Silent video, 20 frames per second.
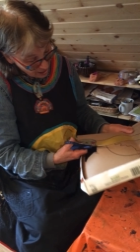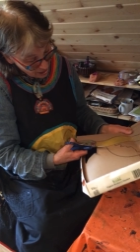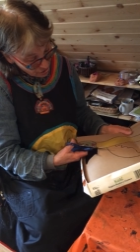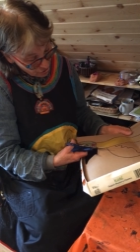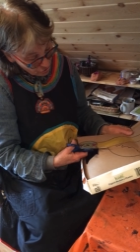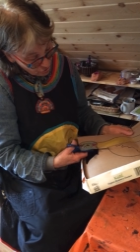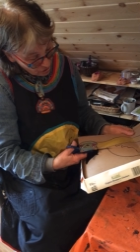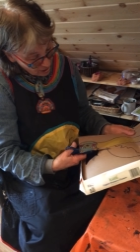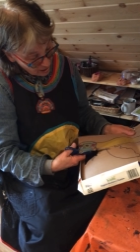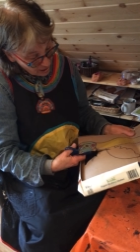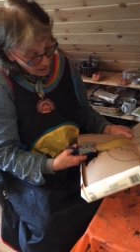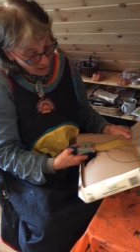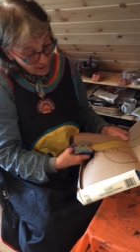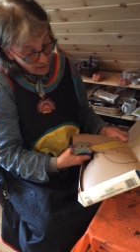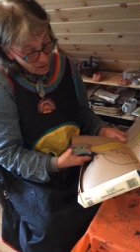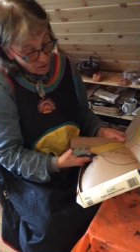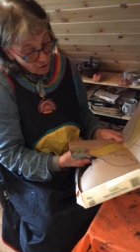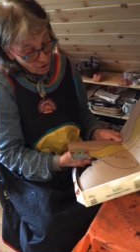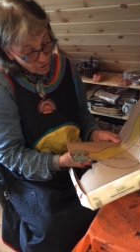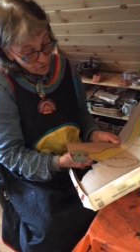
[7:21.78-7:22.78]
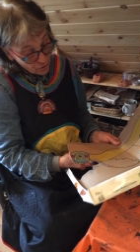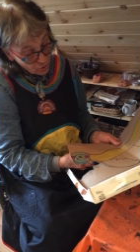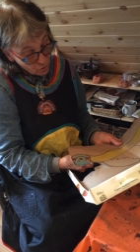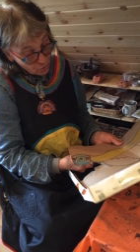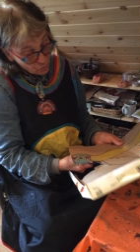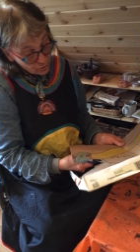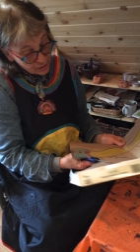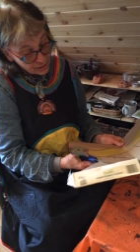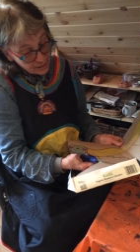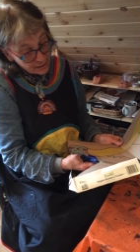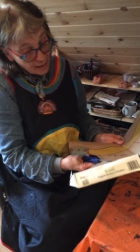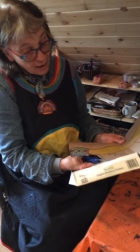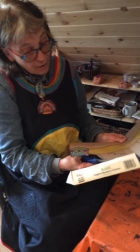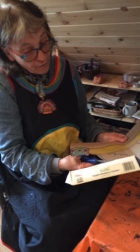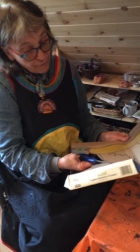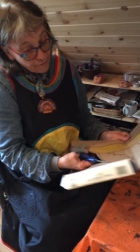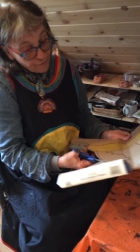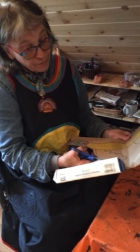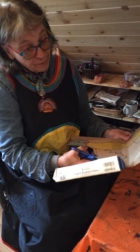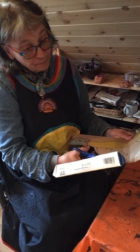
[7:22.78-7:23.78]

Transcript: You're going to cut it all your own self.